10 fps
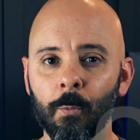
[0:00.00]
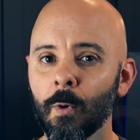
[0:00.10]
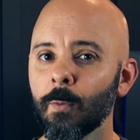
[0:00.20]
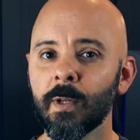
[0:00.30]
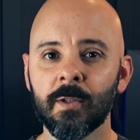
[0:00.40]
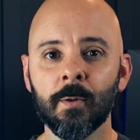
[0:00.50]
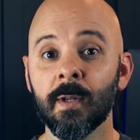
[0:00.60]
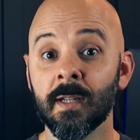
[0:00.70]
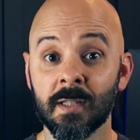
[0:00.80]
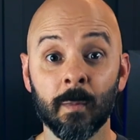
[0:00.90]
what are we
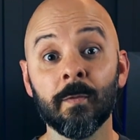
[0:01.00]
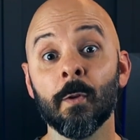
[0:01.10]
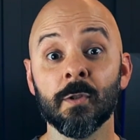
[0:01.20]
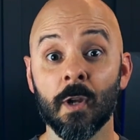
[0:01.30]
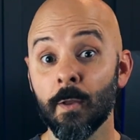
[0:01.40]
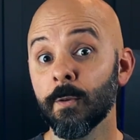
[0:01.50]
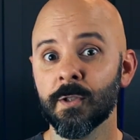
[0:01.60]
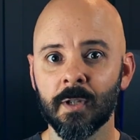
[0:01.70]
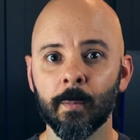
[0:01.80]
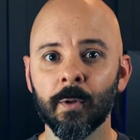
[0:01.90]
doing in some of those other
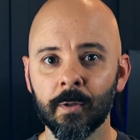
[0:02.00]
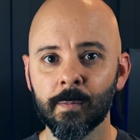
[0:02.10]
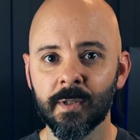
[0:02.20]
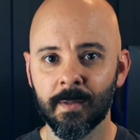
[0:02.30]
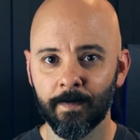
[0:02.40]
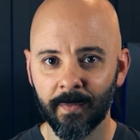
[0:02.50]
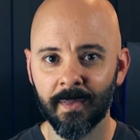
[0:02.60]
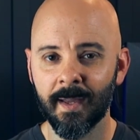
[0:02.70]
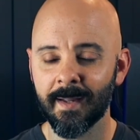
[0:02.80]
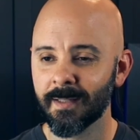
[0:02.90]
suburbs
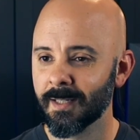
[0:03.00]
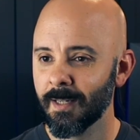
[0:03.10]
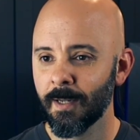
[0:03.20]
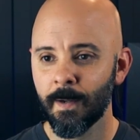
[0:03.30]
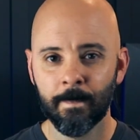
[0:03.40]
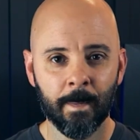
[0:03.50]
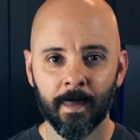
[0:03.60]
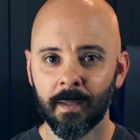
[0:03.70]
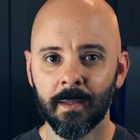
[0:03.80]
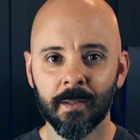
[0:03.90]
that
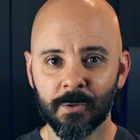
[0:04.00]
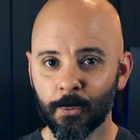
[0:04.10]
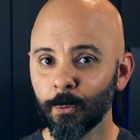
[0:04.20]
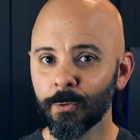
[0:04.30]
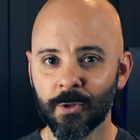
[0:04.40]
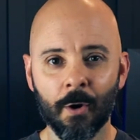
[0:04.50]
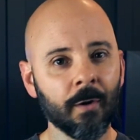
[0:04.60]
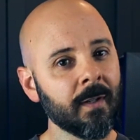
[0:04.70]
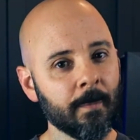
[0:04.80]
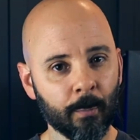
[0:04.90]
the schools
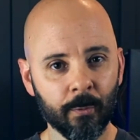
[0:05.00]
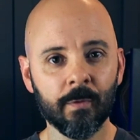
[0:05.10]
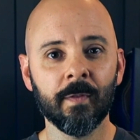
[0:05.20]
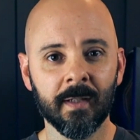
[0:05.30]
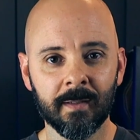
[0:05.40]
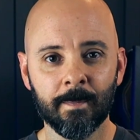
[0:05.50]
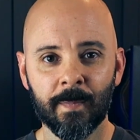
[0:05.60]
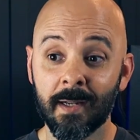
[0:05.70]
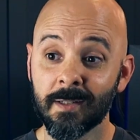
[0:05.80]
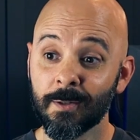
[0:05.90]
aren't improving?
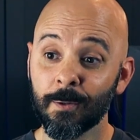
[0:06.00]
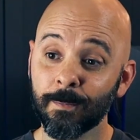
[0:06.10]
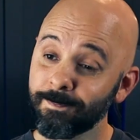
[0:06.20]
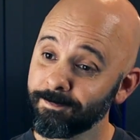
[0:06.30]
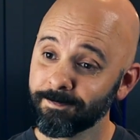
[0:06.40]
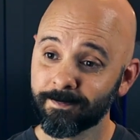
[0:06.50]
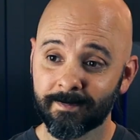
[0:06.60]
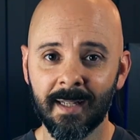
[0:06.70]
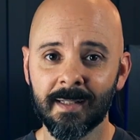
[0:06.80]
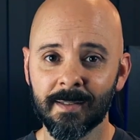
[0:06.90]
And so
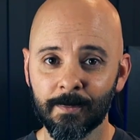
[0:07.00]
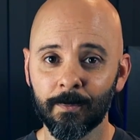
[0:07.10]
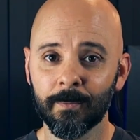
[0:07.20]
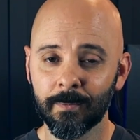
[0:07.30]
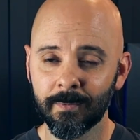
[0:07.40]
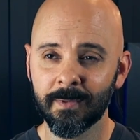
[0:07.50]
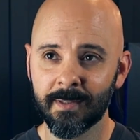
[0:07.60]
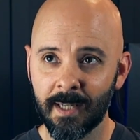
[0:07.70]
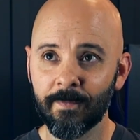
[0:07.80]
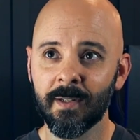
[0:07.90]
that's
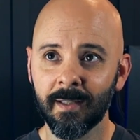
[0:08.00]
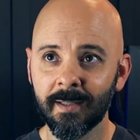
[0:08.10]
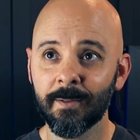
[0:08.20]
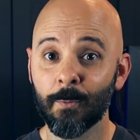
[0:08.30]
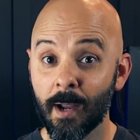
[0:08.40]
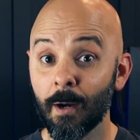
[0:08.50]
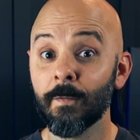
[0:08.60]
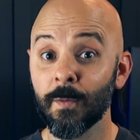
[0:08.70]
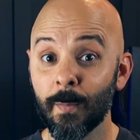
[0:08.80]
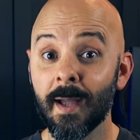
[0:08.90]
definitely right
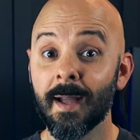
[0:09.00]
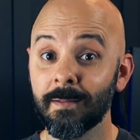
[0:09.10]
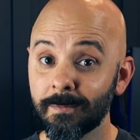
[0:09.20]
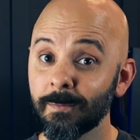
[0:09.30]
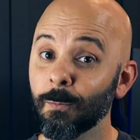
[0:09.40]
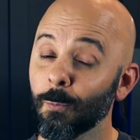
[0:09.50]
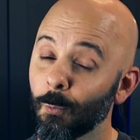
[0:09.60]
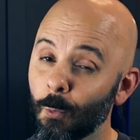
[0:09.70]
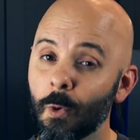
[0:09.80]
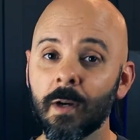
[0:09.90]
off the bat
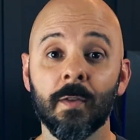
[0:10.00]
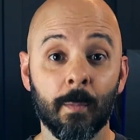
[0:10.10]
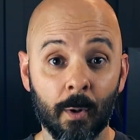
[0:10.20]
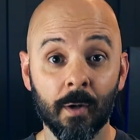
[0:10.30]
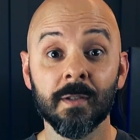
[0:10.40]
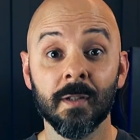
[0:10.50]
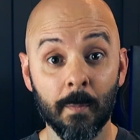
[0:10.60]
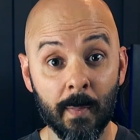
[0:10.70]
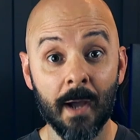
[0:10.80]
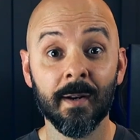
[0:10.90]
one of the parts
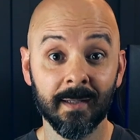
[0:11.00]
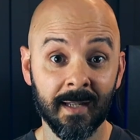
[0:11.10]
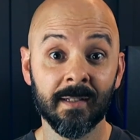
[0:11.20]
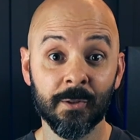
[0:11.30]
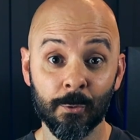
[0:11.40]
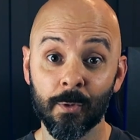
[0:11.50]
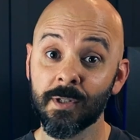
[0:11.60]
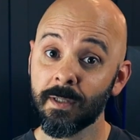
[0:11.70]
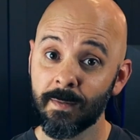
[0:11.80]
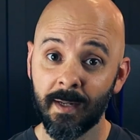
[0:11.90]
about Atlanta,
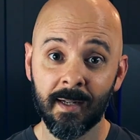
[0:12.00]
Georgia